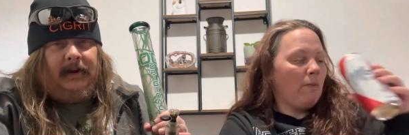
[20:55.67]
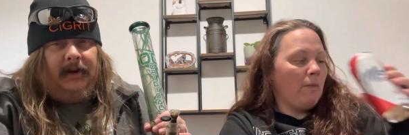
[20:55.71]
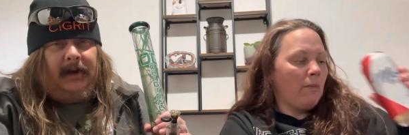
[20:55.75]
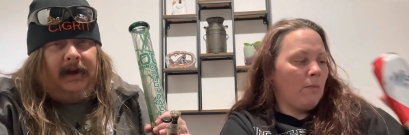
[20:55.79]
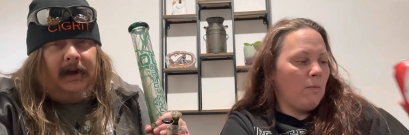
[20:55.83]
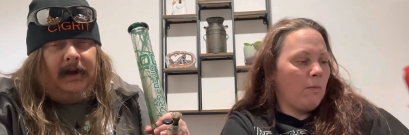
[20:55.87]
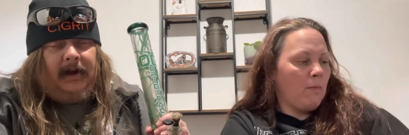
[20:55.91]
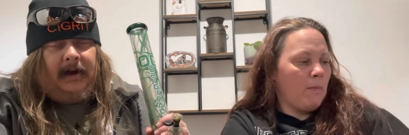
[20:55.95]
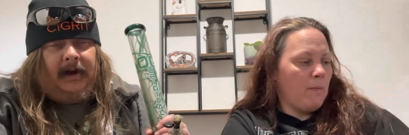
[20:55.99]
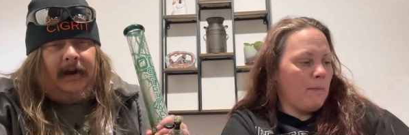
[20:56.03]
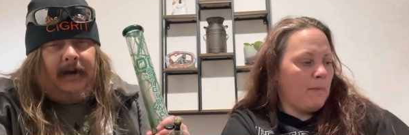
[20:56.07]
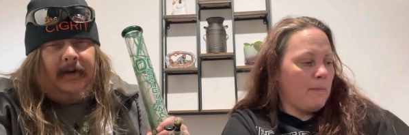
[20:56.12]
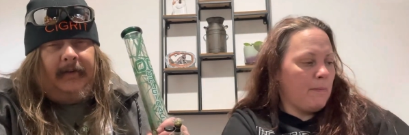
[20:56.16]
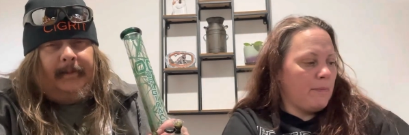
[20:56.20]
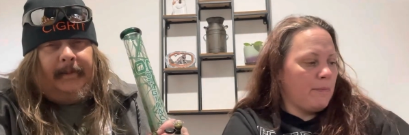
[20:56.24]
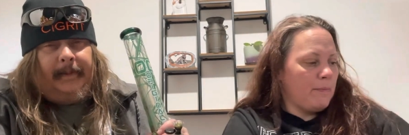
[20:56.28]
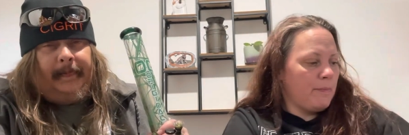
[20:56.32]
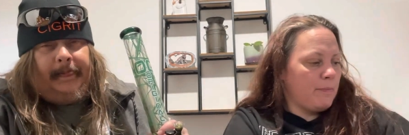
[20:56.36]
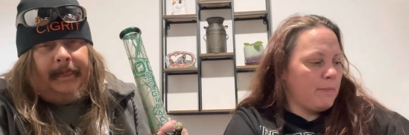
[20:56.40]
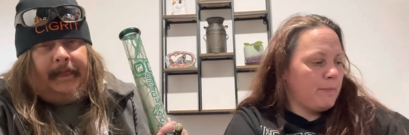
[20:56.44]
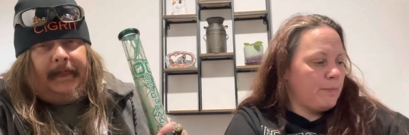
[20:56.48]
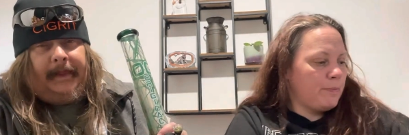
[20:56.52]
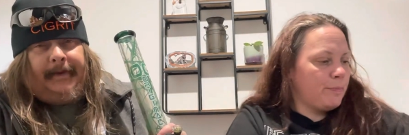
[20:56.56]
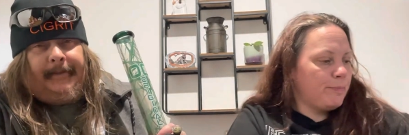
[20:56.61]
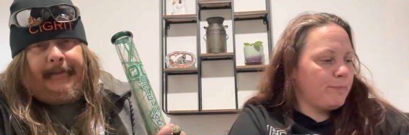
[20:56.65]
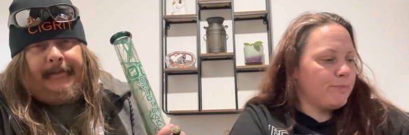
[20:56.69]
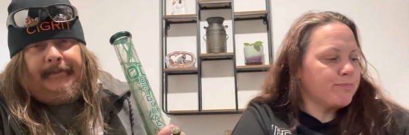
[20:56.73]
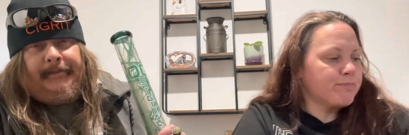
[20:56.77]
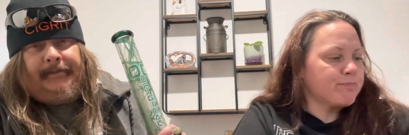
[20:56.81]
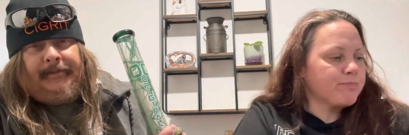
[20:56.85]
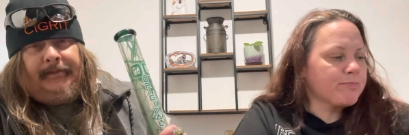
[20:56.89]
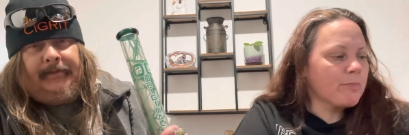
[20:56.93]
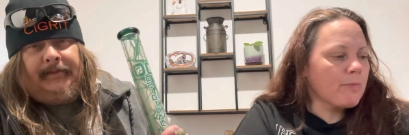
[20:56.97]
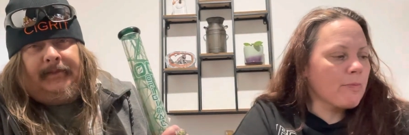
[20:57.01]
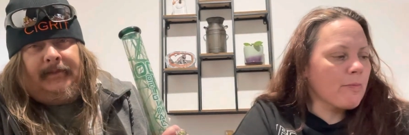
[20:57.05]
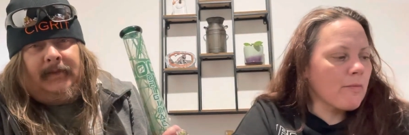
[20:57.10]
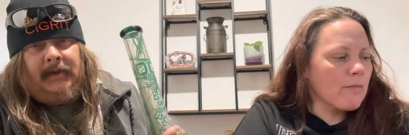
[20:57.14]
Speaker 1: Uh,
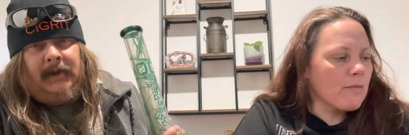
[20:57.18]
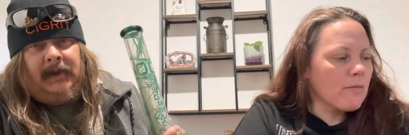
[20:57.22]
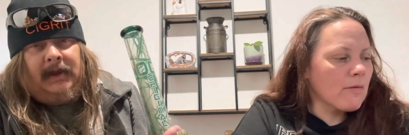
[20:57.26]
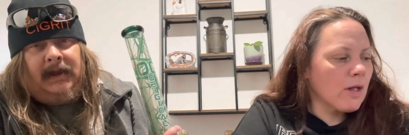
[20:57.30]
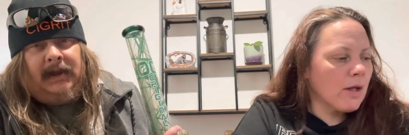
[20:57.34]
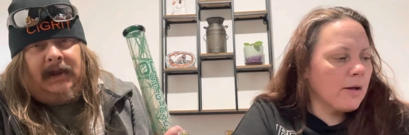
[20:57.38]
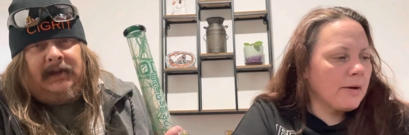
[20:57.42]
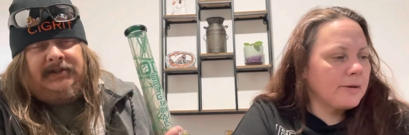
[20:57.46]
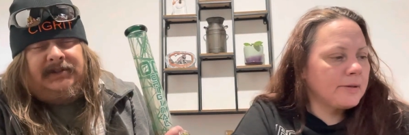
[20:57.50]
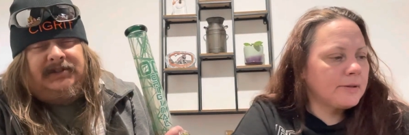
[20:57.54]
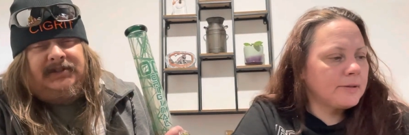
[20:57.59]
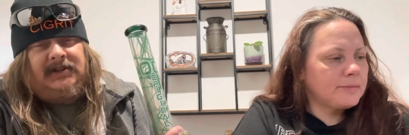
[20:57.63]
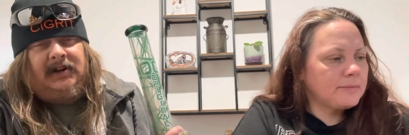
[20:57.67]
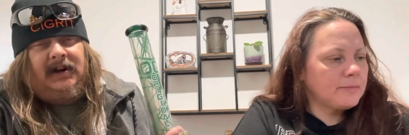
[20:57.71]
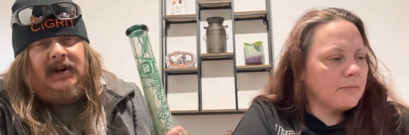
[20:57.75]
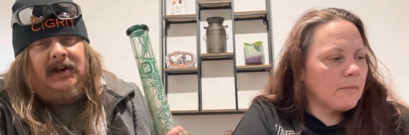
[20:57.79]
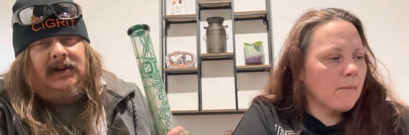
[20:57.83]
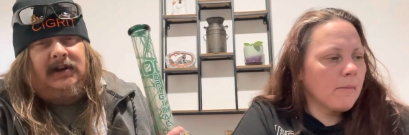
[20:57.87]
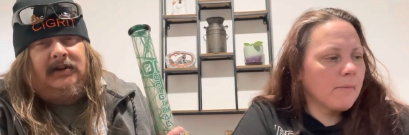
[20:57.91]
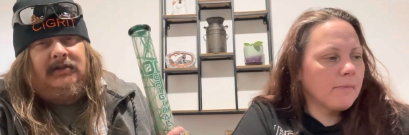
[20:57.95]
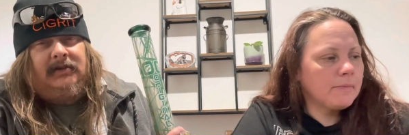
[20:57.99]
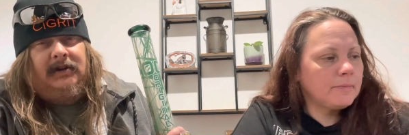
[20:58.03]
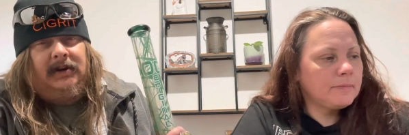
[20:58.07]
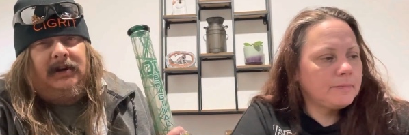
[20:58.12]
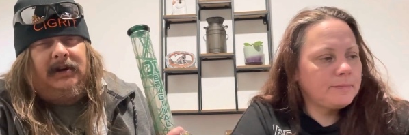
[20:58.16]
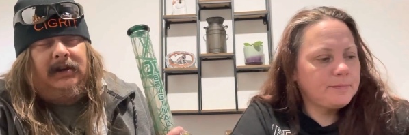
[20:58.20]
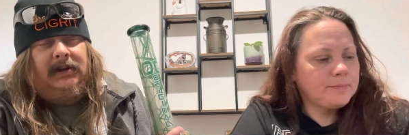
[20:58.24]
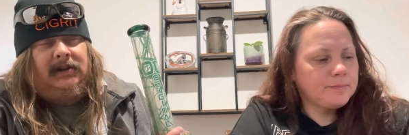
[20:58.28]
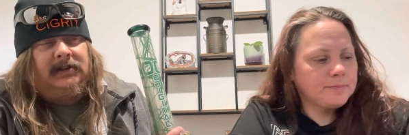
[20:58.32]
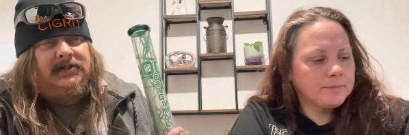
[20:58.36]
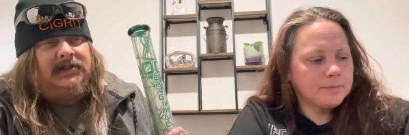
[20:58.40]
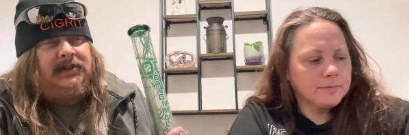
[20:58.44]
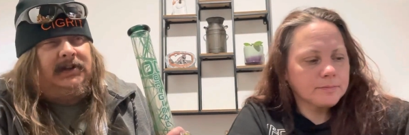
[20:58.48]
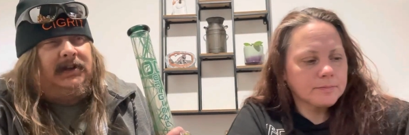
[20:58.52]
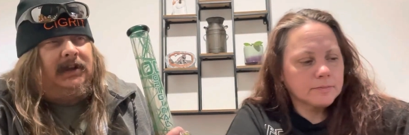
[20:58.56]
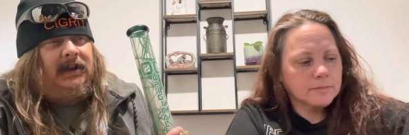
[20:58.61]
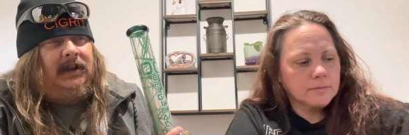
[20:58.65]
and she started grinning, and
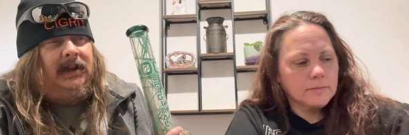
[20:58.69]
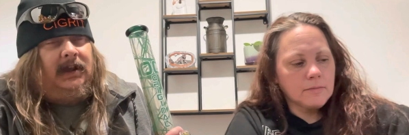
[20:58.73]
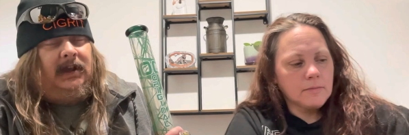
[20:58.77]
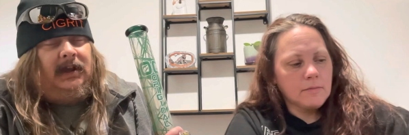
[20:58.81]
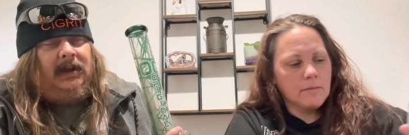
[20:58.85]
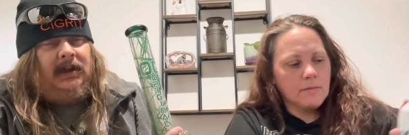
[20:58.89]
she,